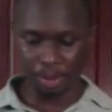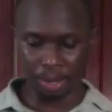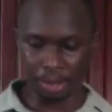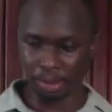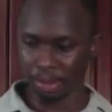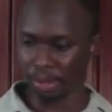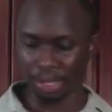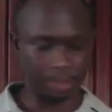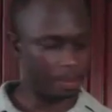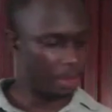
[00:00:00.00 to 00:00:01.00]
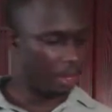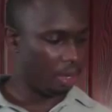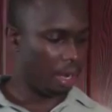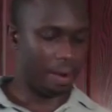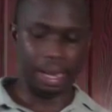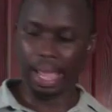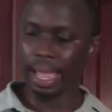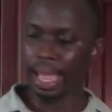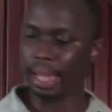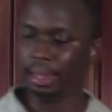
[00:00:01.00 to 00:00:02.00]
are we going? All right, I
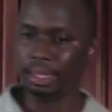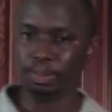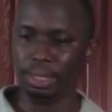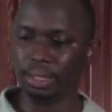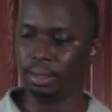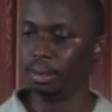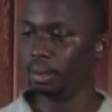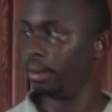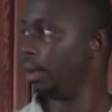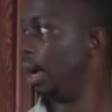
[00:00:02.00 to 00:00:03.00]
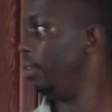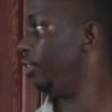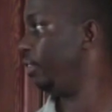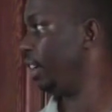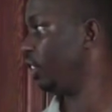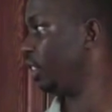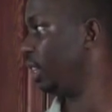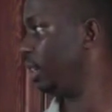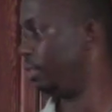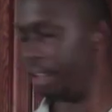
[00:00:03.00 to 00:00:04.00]
had this piece of fish
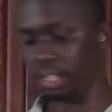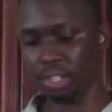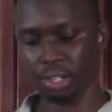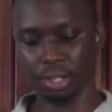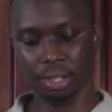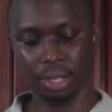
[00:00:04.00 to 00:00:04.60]
in the fridge.